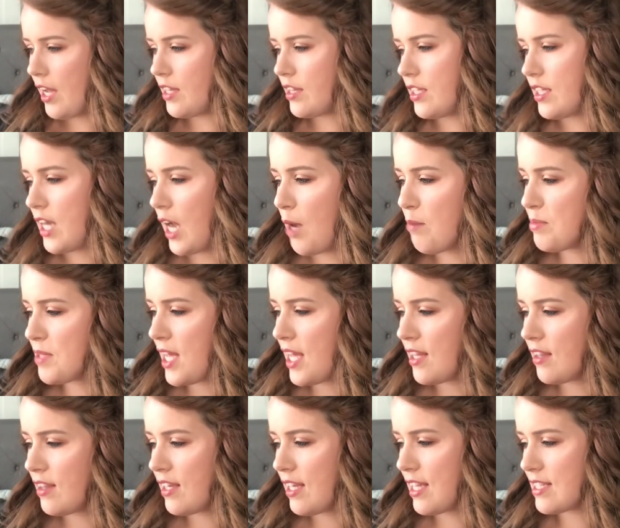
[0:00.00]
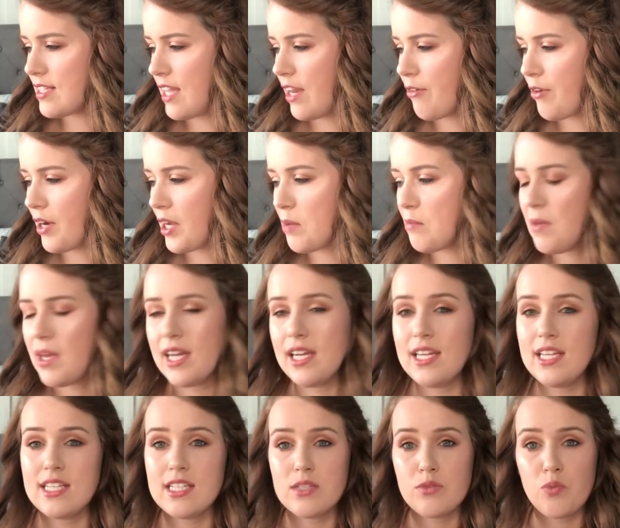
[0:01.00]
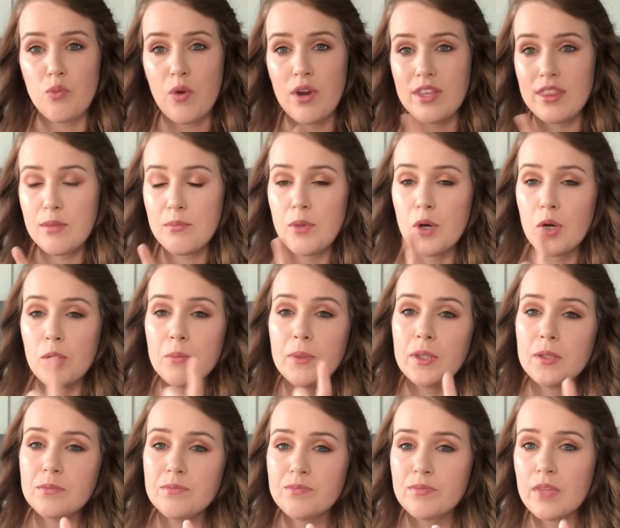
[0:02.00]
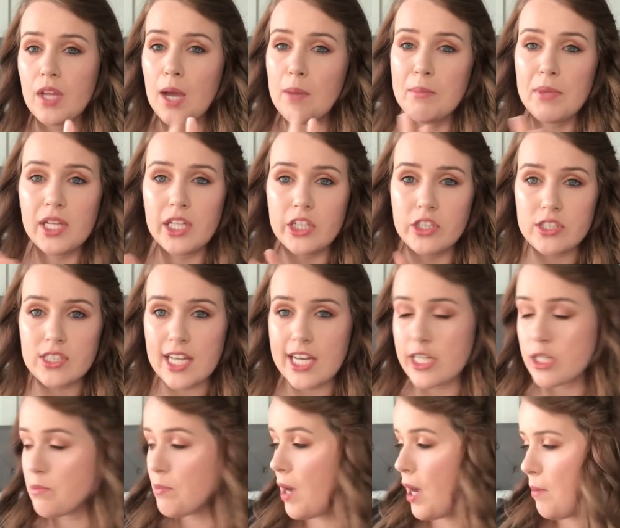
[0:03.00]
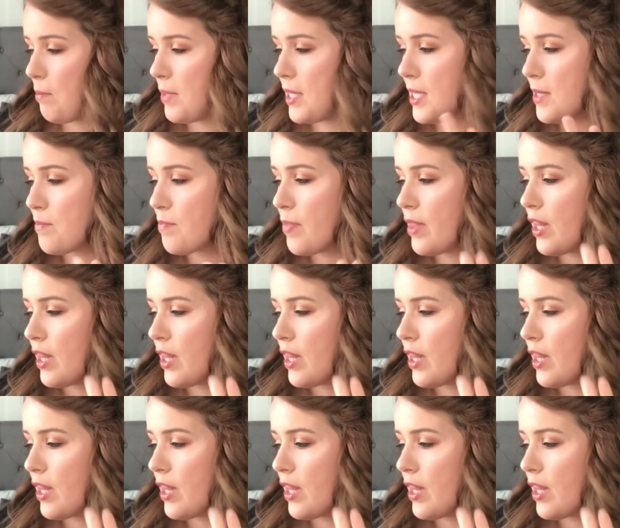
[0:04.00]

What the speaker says: the top 10 things I recommend is 1, the mobile, a pillow/boppy,